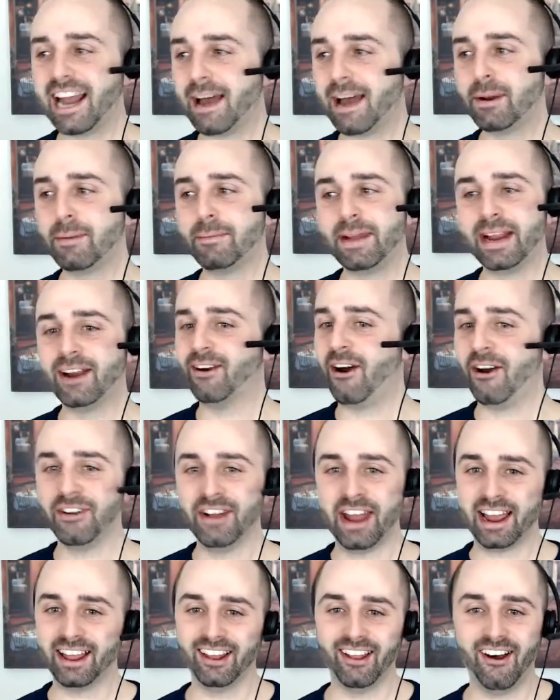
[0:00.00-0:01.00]
gonna be here all
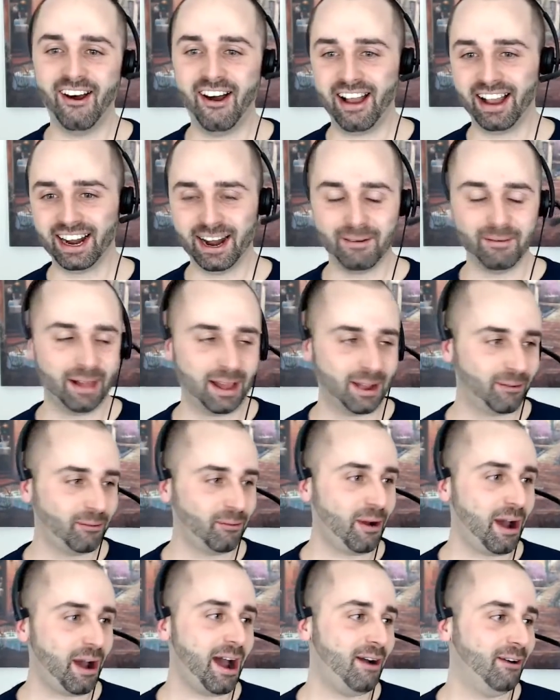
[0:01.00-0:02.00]
night long, and I'm like,
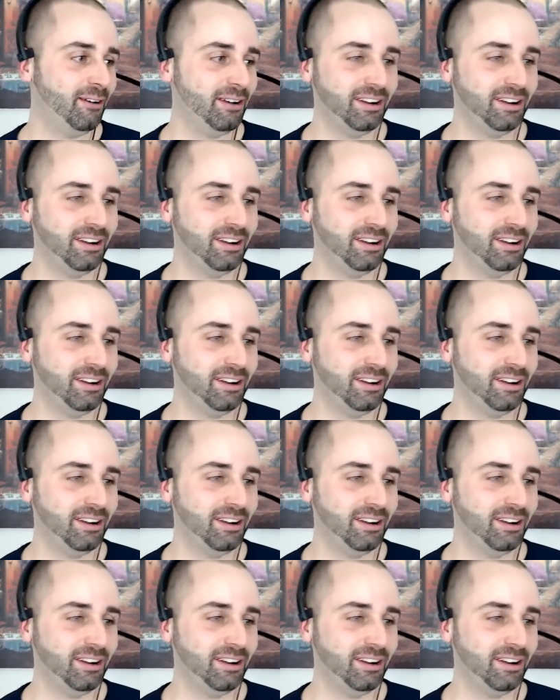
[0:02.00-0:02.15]
wow.